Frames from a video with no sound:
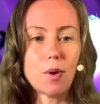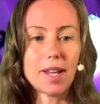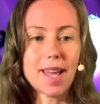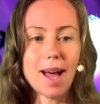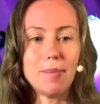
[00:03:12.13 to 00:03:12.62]
one
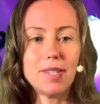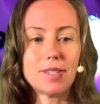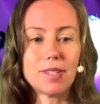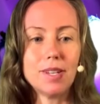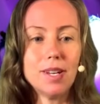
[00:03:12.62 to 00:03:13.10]
of
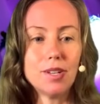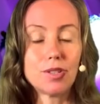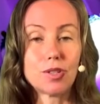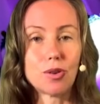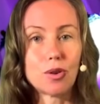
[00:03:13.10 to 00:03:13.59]
Cammie's
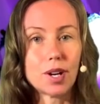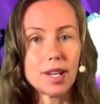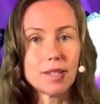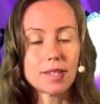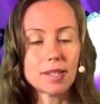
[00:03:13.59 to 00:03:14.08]

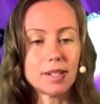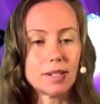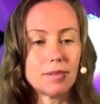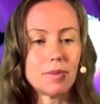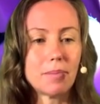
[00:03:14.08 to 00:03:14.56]
stories
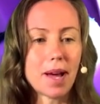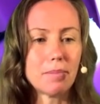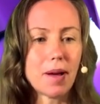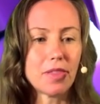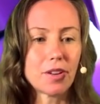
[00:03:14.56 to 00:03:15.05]
about a
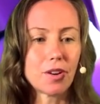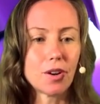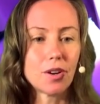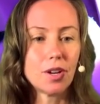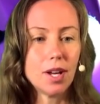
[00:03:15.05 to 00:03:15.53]
month
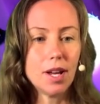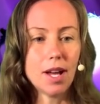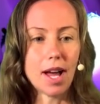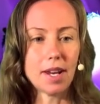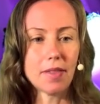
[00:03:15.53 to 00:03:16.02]
ago.
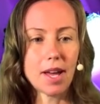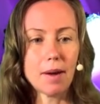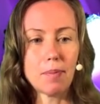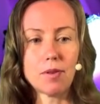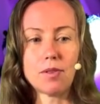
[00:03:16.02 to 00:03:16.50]

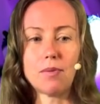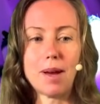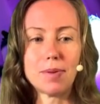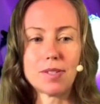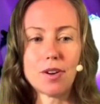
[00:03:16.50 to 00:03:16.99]
Another
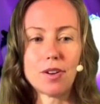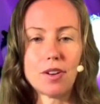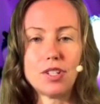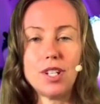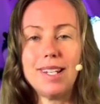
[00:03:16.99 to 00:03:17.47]

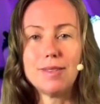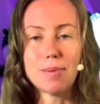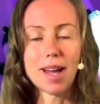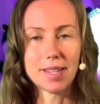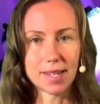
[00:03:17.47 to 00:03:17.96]
episode, she lives
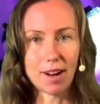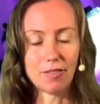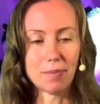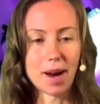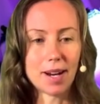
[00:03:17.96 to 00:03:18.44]
by
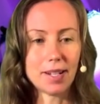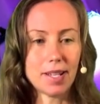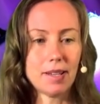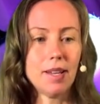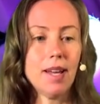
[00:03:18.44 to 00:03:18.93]
herself
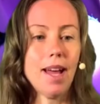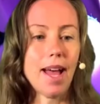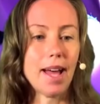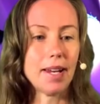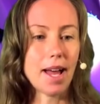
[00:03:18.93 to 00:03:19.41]
apparently,
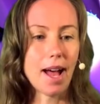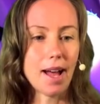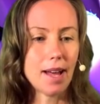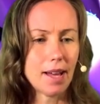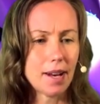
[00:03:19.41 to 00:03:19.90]
and
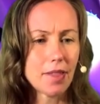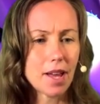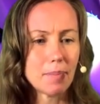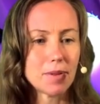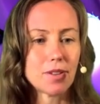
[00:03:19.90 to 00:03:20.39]
another
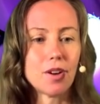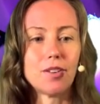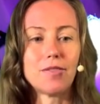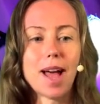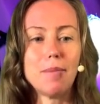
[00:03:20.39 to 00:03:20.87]
episode
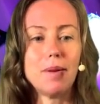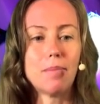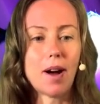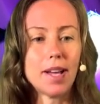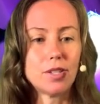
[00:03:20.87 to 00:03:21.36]
of Cammie
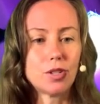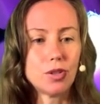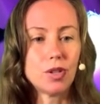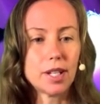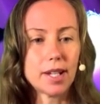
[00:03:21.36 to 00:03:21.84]
buys
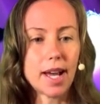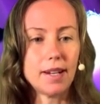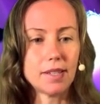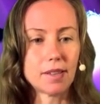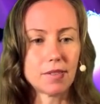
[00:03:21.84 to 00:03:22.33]
two
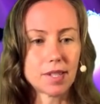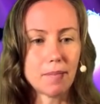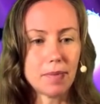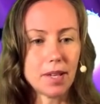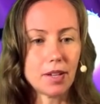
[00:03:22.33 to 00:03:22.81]
containers of
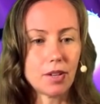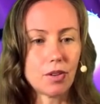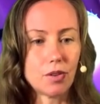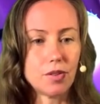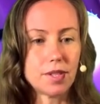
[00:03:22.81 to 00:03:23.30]
something
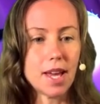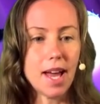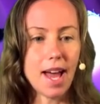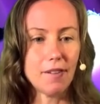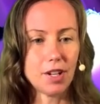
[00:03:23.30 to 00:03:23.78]
because
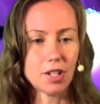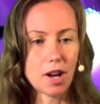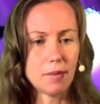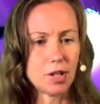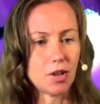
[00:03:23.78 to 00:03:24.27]
every
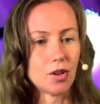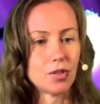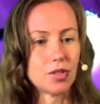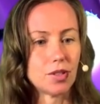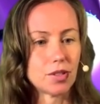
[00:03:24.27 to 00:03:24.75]
time she goes
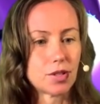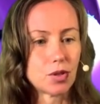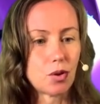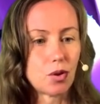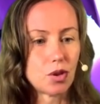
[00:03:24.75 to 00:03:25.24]
to the
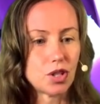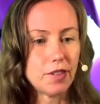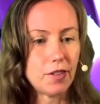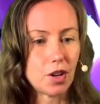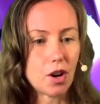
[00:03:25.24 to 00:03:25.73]
store, she
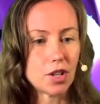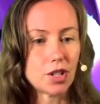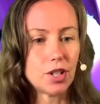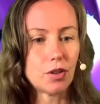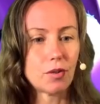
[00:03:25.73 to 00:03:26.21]
forgot
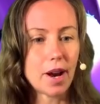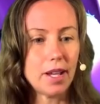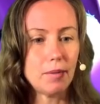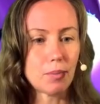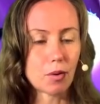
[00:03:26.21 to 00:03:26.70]
she
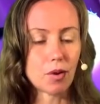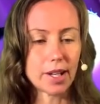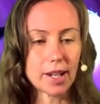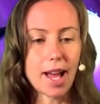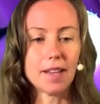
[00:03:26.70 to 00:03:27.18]
already brought
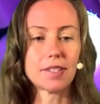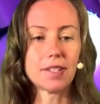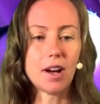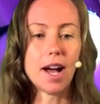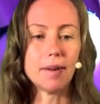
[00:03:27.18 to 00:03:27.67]
it last
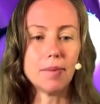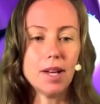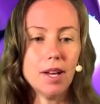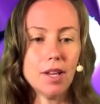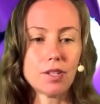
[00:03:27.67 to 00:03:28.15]
time.
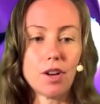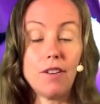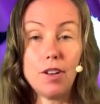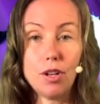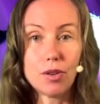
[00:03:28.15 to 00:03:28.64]
So
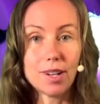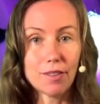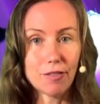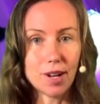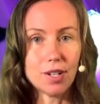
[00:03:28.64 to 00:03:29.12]
if you look in her
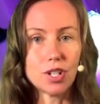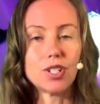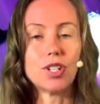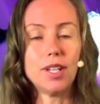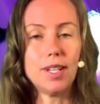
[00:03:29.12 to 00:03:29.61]
fridge,
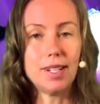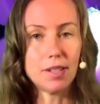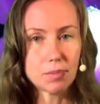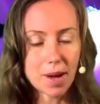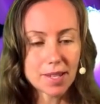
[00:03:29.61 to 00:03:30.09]
she
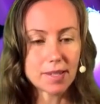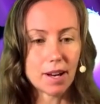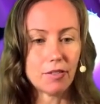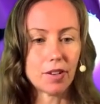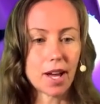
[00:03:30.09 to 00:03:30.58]
lives by
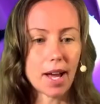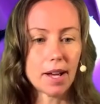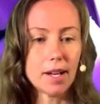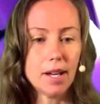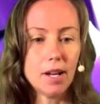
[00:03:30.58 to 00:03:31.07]
herself, okay?
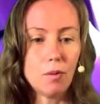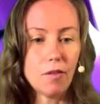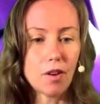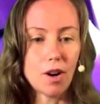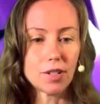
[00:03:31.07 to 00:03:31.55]

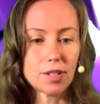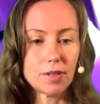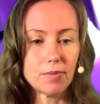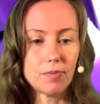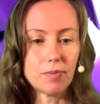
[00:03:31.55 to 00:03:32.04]
We've got,
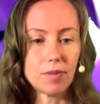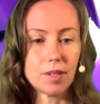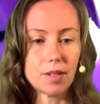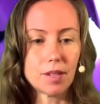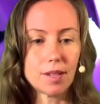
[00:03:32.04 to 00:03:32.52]

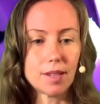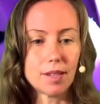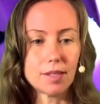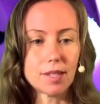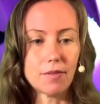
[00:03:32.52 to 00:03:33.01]

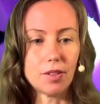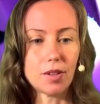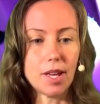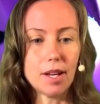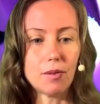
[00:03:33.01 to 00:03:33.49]
let's have a
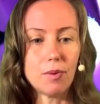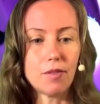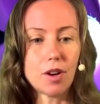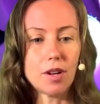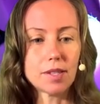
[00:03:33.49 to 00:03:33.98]
look here.
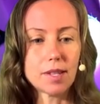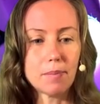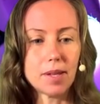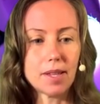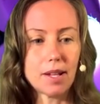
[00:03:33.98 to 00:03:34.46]
We've got
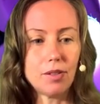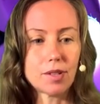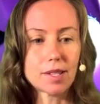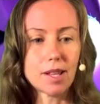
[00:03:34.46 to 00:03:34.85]
something that looks